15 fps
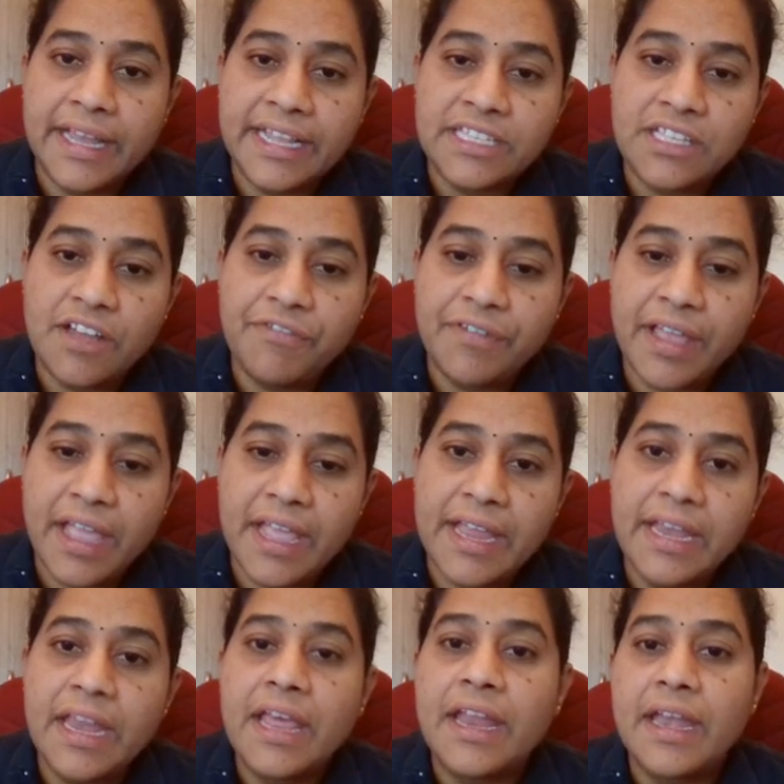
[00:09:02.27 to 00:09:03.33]
x of k
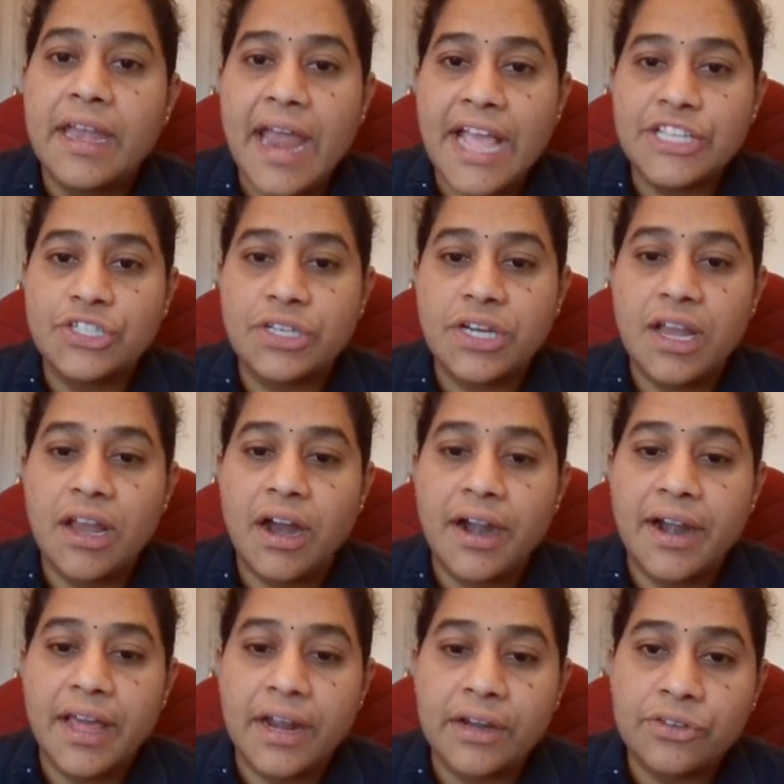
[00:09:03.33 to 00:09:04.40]
in natural
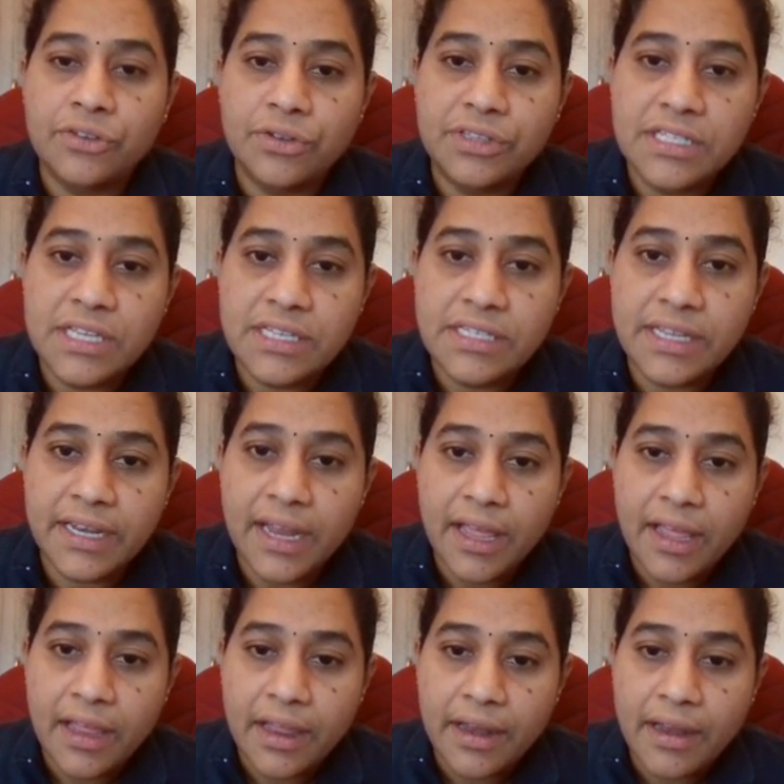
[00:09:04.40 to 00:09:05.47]
order. So this is in
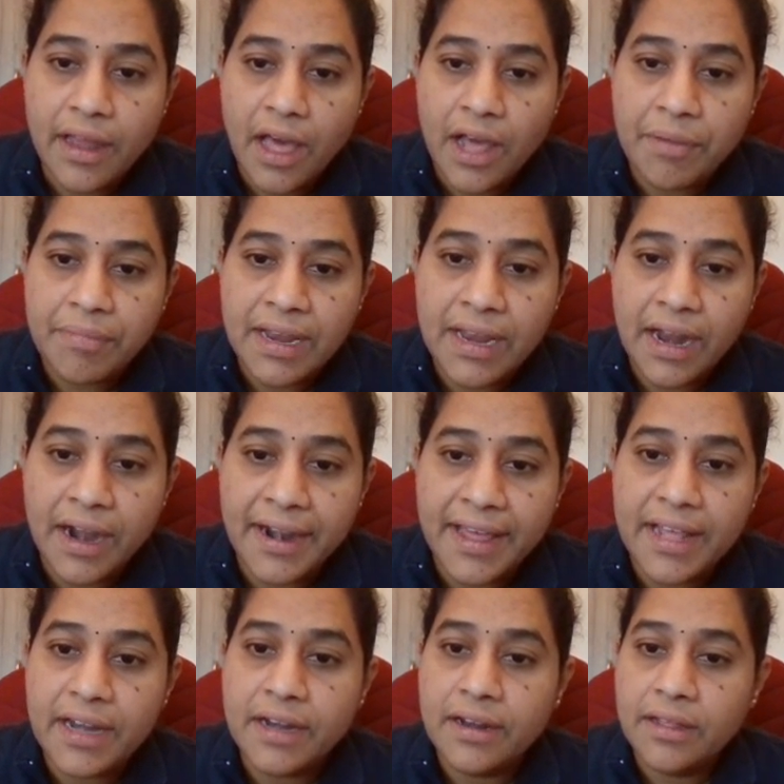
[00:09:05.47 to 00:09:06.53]
normal order